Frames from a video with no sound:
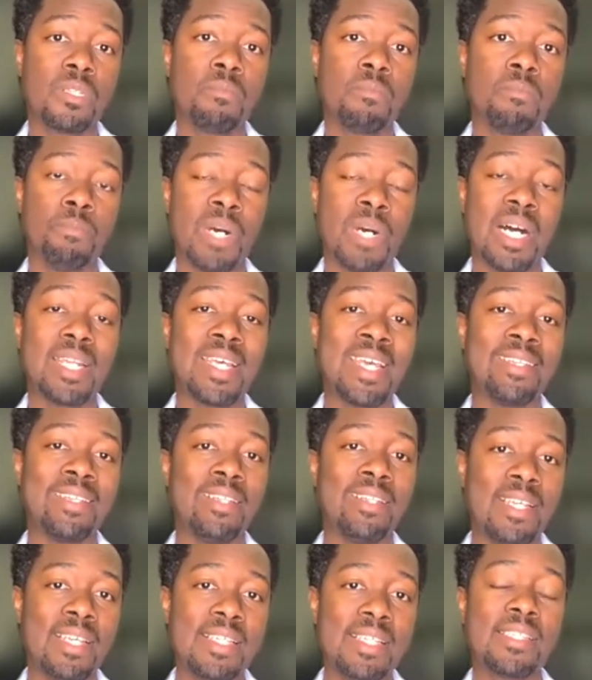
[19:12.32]
but in
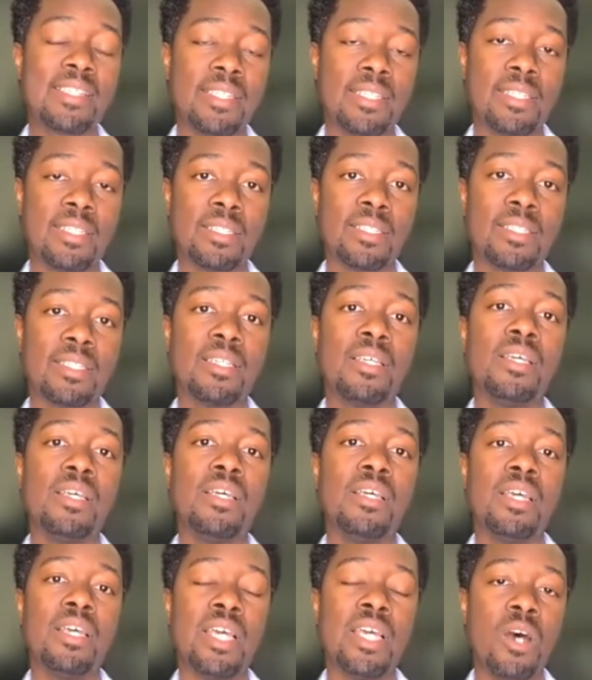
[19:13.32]
listening,
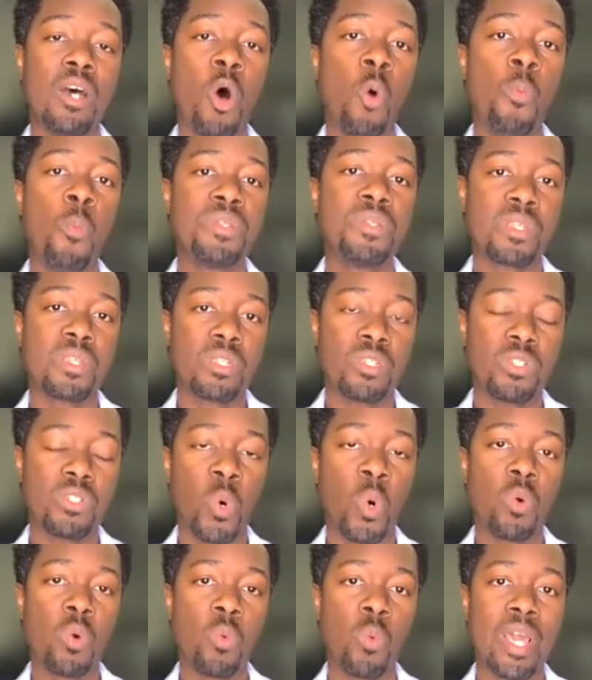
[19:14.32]
it opens a
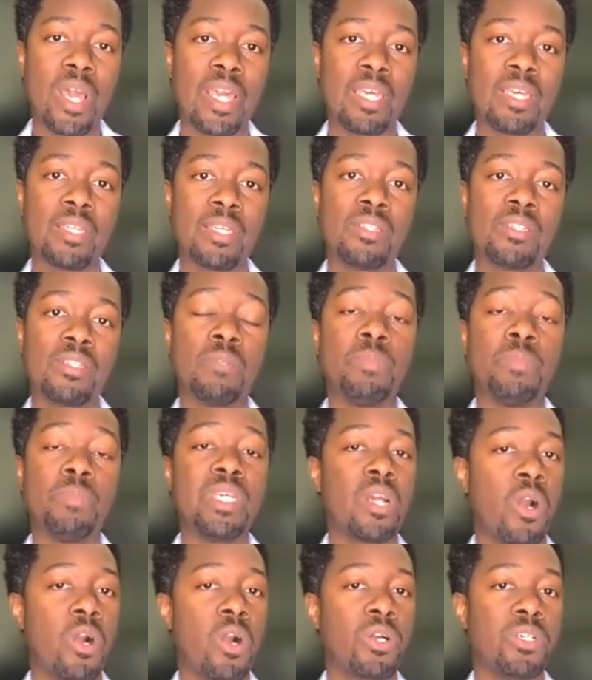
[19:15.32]
doorway to be
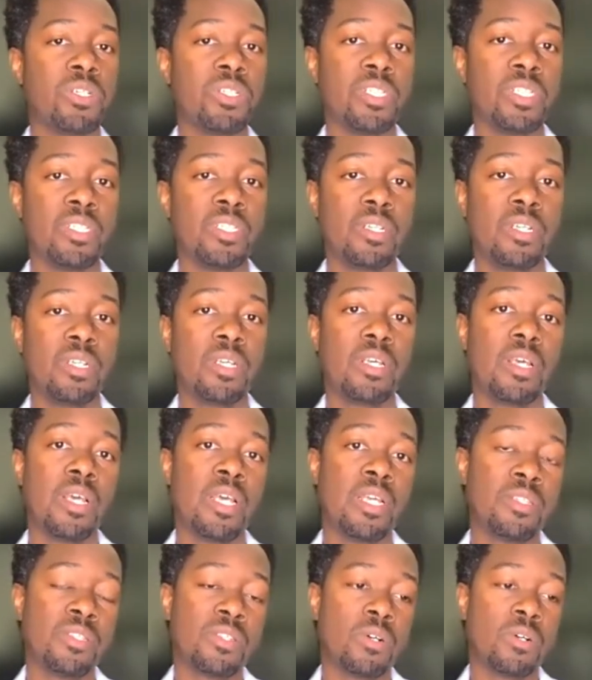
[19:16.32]
heard.
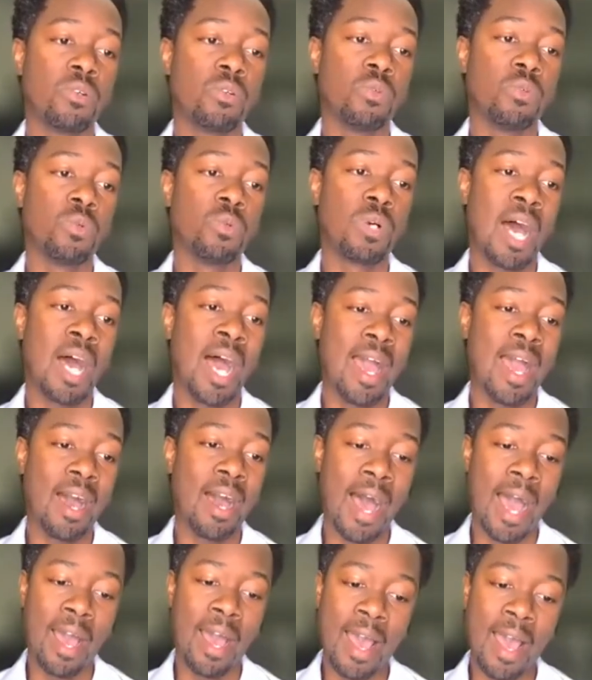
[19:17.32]
And so I,
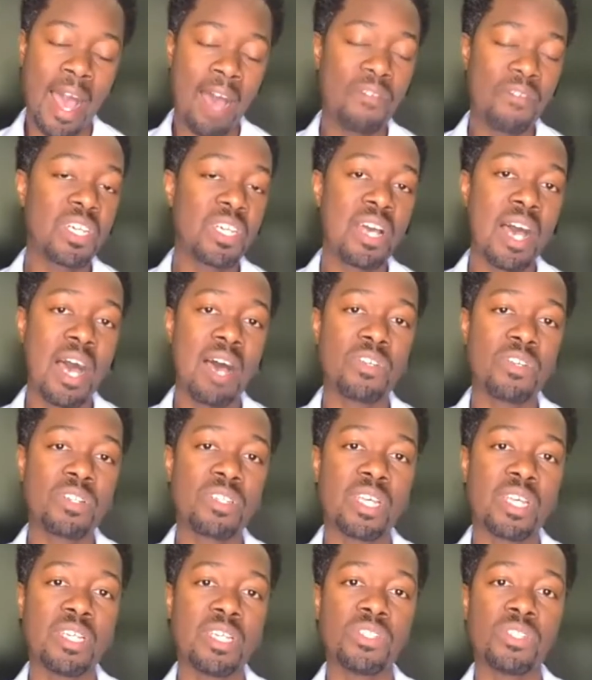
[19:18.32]
I have the
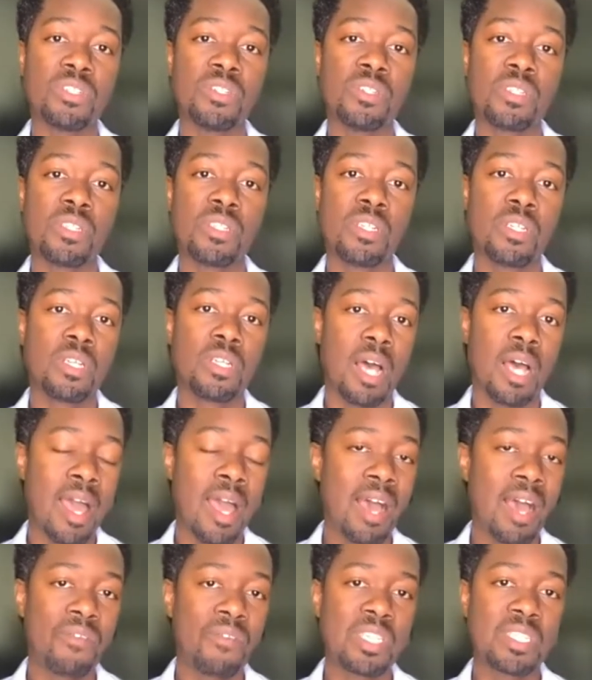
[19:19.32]
conversations, I
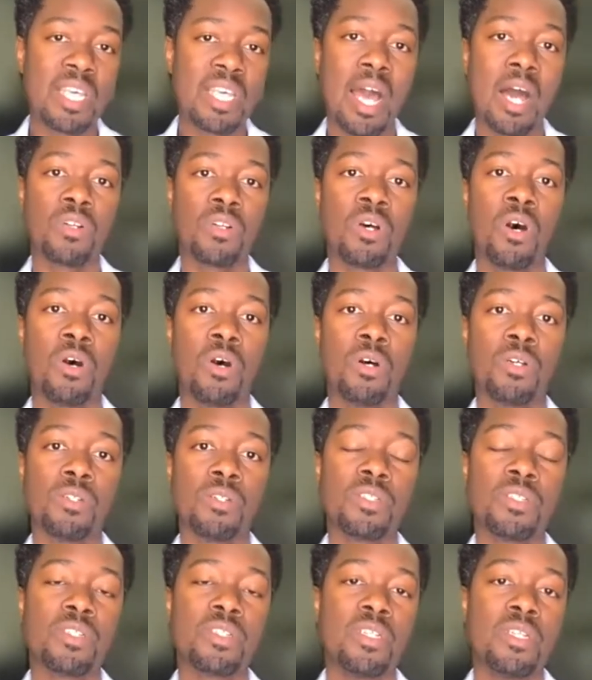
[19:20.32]
have the town
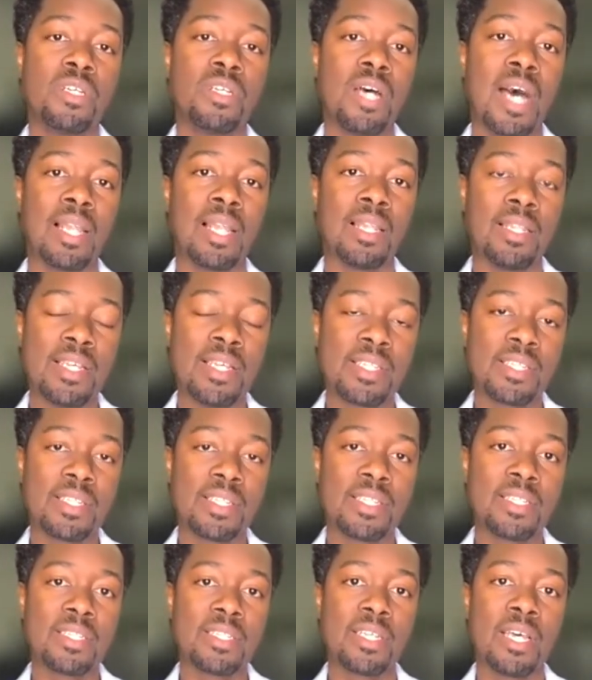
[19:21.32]
halls, I
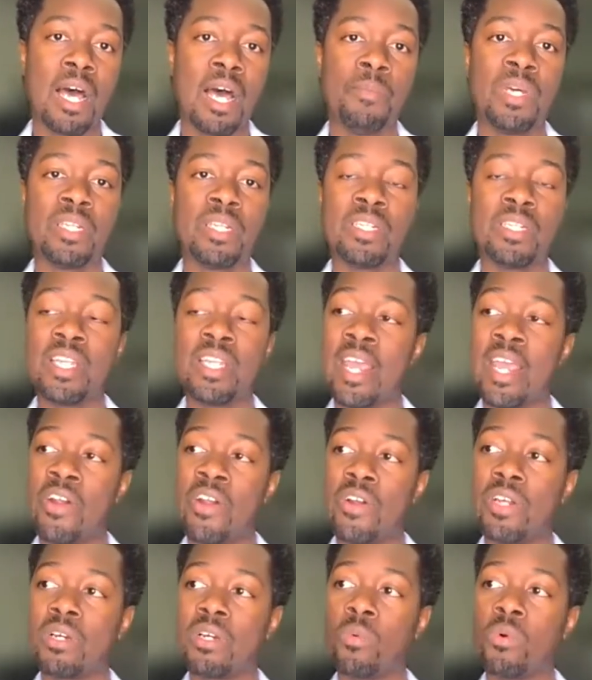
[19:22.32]
listen. I'm in an
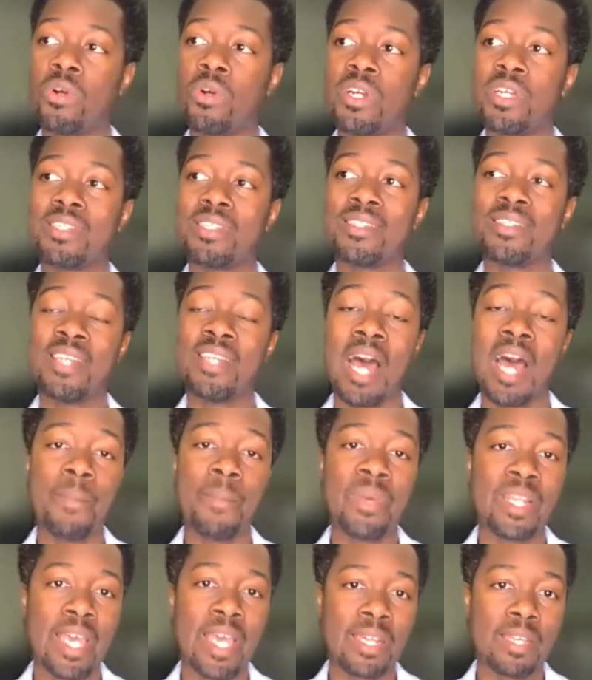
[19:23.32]
area where it's
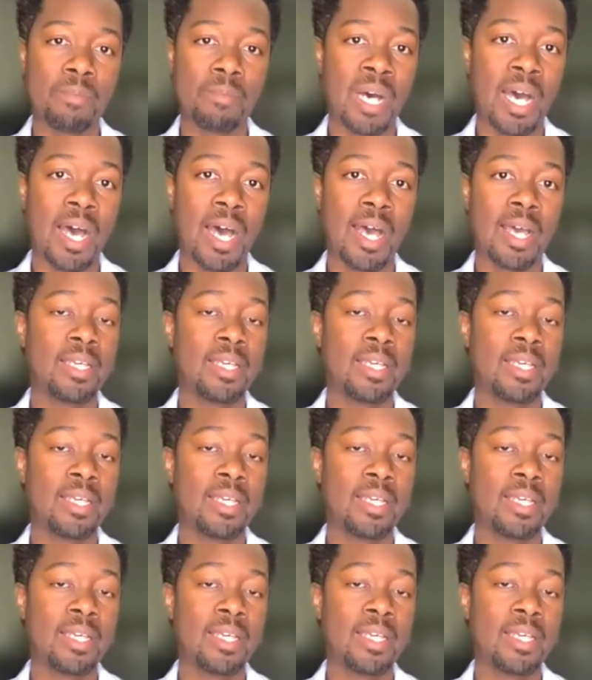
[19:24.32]
dominated by